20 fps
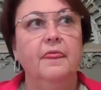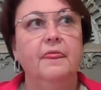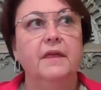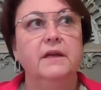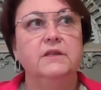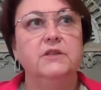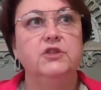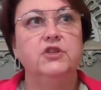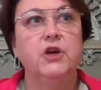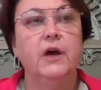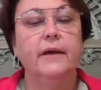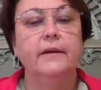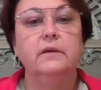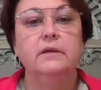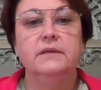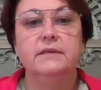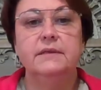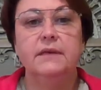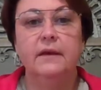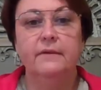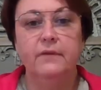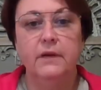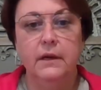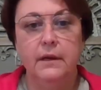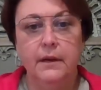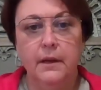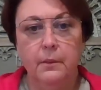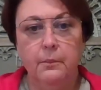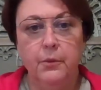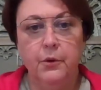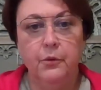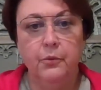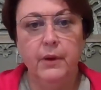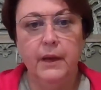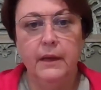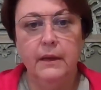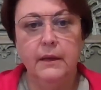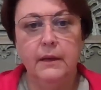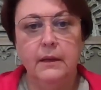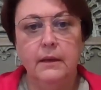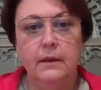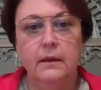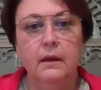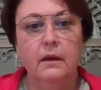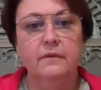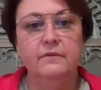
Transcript: the child is given a number ranking